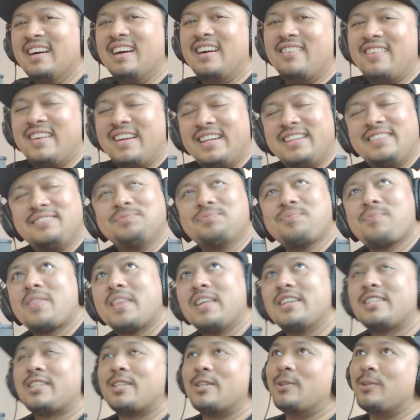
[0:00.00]
All right.
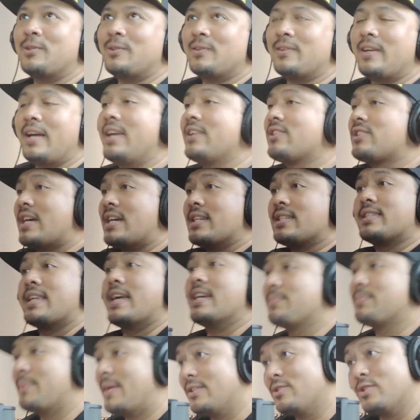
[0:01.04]
So, hey Shaz,
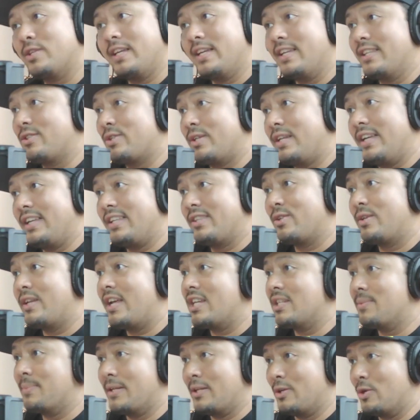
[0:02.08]
thanks, man. Today
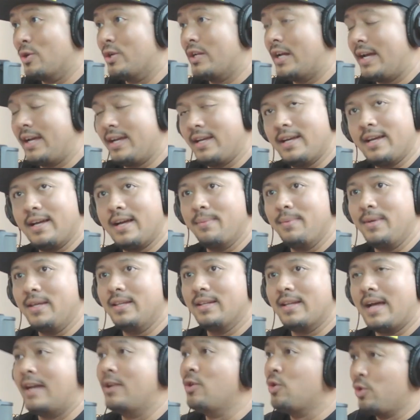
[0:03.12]
has been good. I
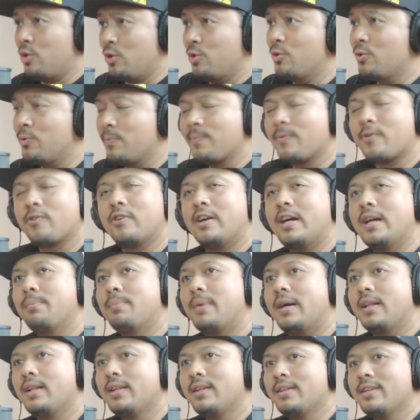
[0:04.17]
mean, I know you, right?
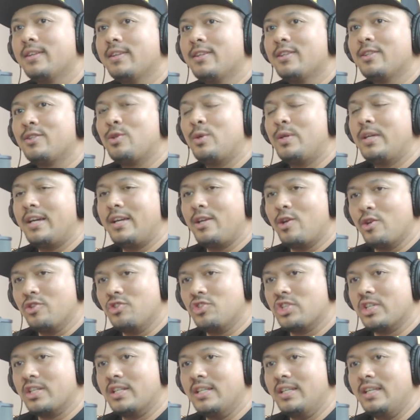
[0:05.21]
But to hear your
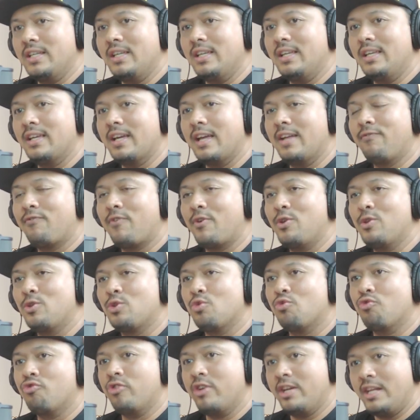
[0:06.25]
journey and for you
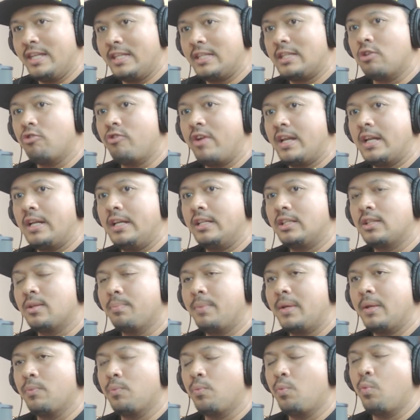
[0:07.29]
to reiterate a little
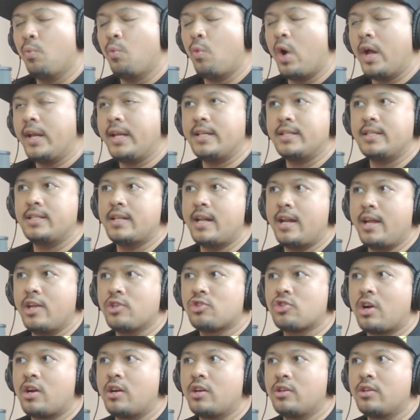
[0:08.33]
bit what is it that
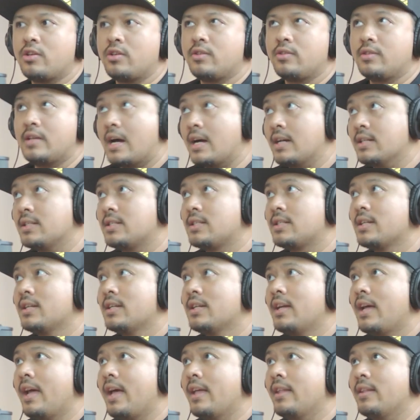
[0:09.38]
HR does,
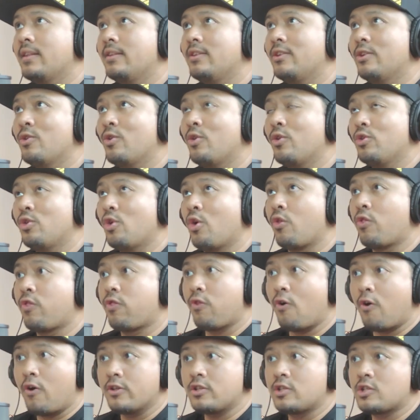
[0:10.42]
and your
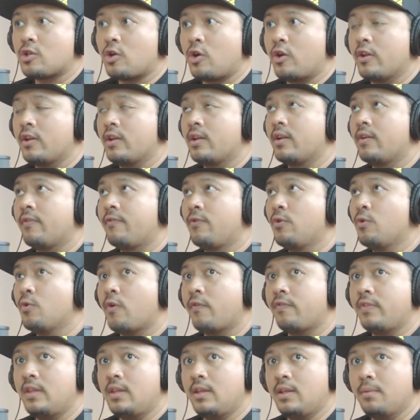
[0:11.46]
thoughts on a few
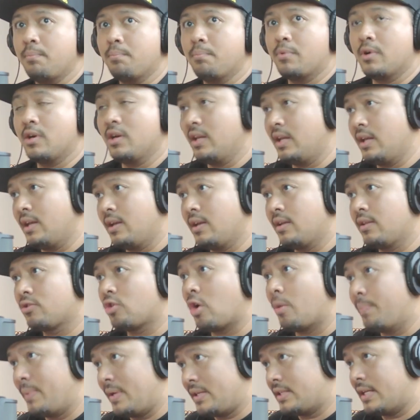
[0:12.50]
of the burning
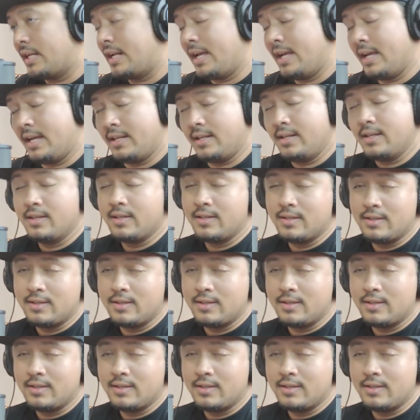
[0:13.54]
topics that I had,